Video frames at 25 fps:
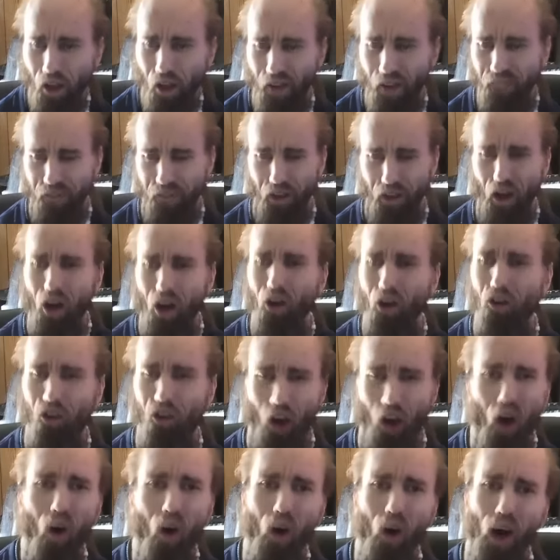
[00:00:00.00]
If y'all
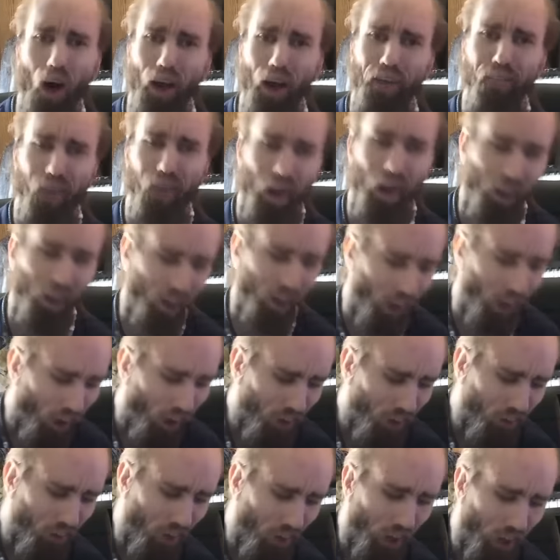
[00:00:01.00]
don't like my
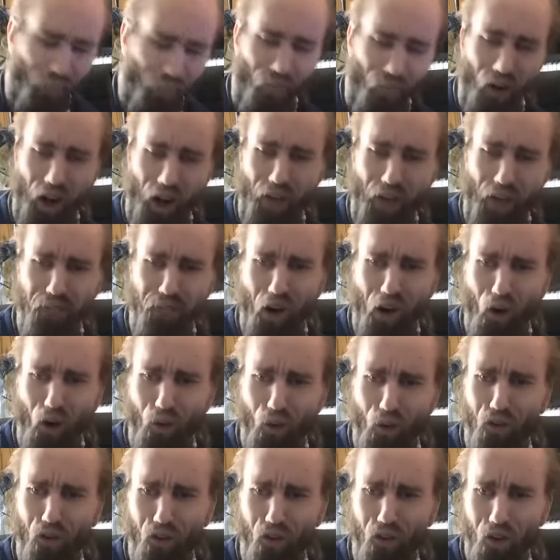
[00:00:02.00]
content and what I
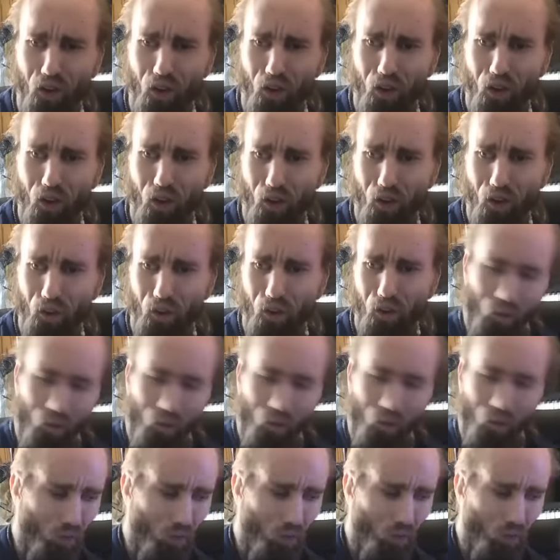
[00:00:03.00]
post,
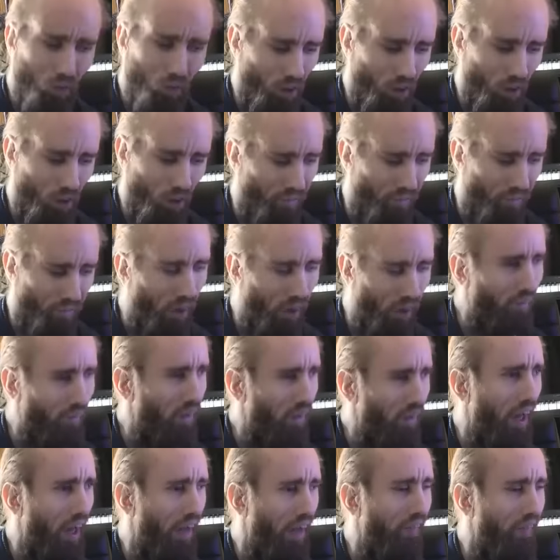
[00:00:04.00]
well,
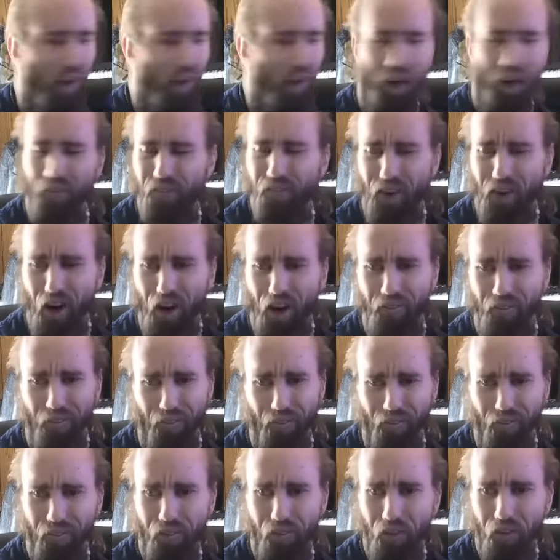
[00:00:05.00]
that ain't my
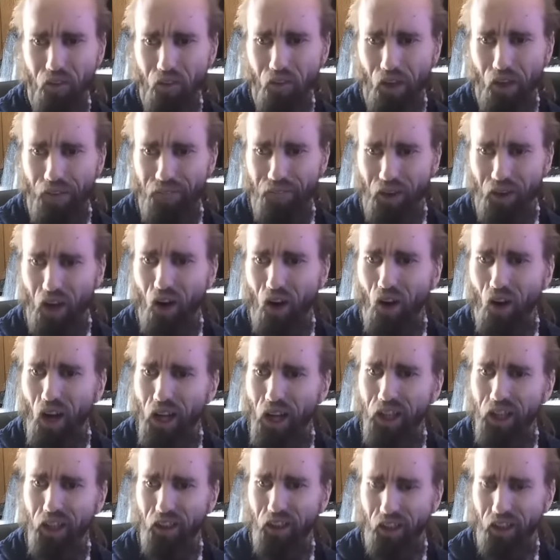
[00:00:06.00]
problem. If you don't
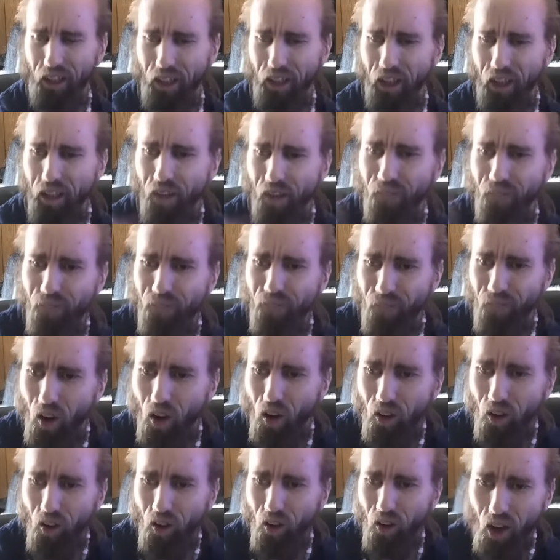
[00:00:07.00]
like it, then get the
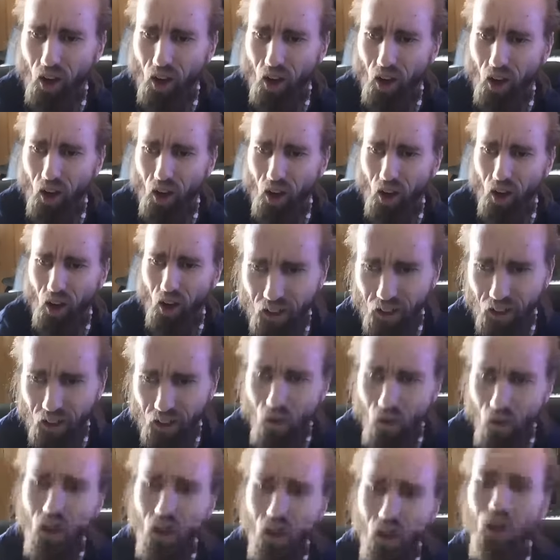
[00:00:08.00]
fuck off my
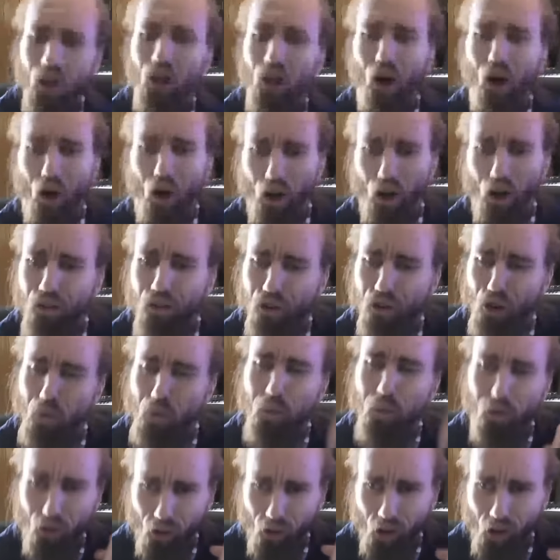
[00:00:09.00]
channel,
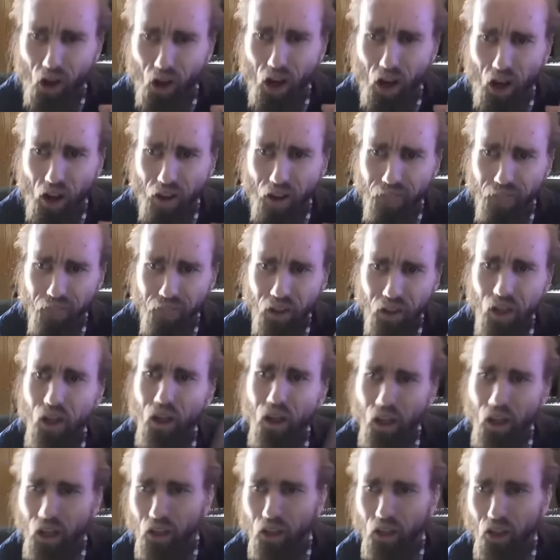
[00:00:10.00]
unsubscribe,
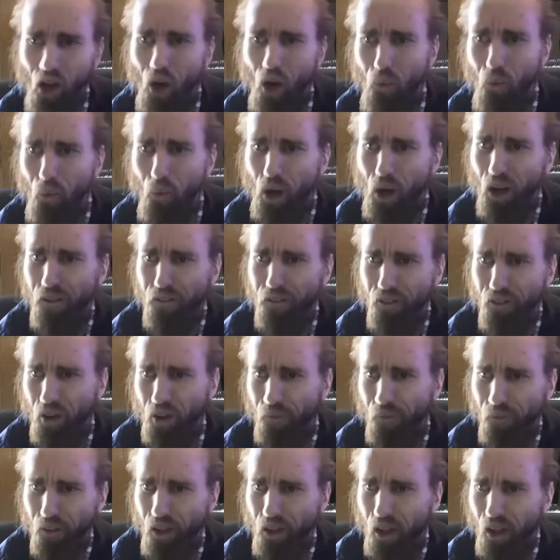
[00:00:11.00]
and go watch
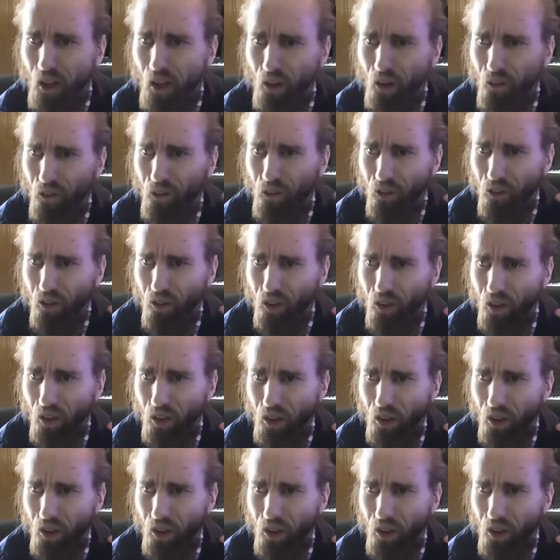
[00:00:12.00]
something else.